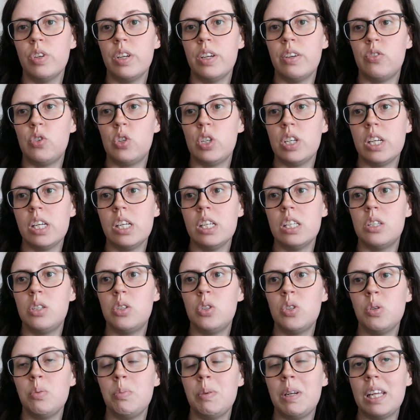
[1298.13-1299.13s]
if she eats
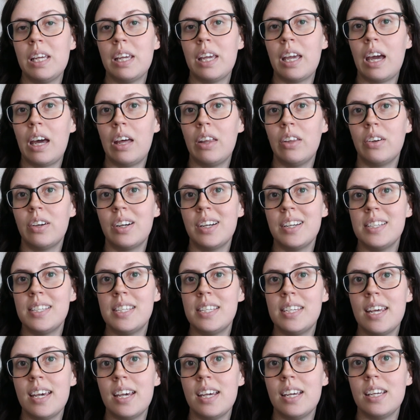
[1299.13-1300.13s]
too many
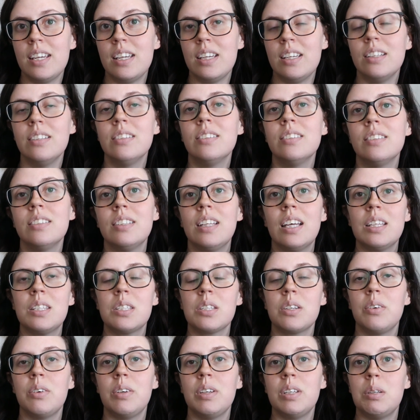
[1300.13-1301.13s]
calories a day,
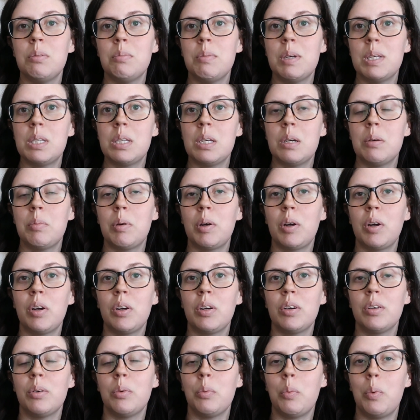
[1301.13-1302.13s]
that's going to mess up
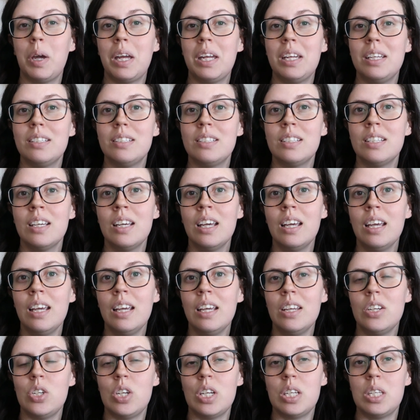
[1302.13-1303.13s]
her weight.
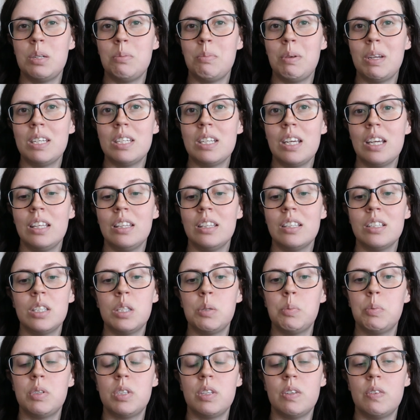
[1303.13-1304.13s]
She has to maintain this
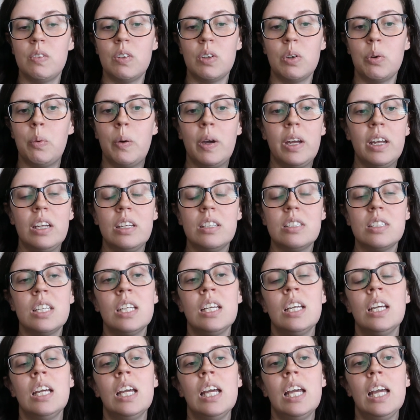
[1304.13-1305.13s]
specific weight
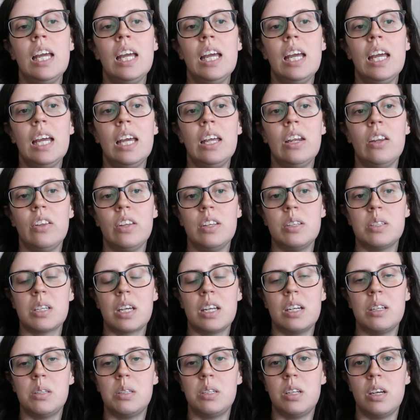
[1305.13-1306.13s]
and all this
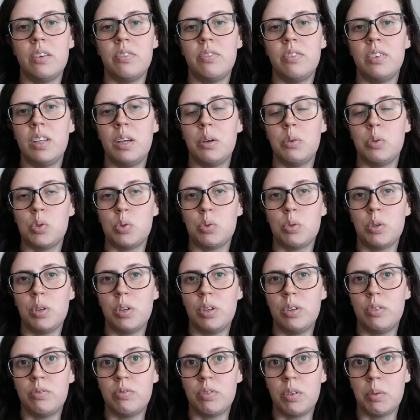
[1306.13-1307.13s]
kind of stuff. And that was
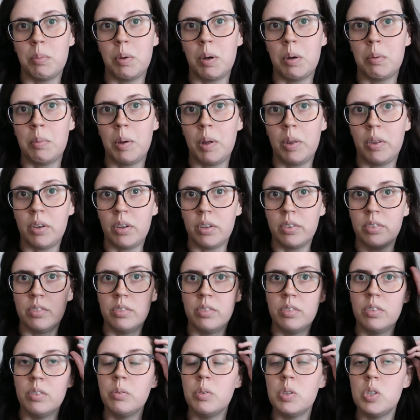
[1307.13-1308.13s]
rooted from her mother
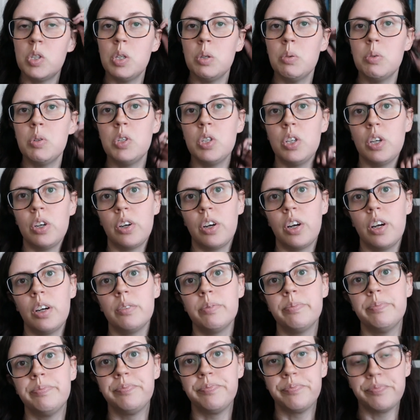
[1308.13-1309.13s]
when she was
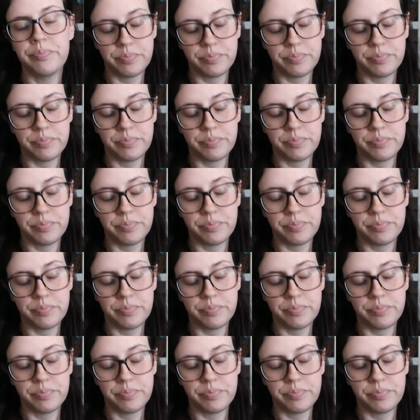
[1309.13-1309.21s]
younger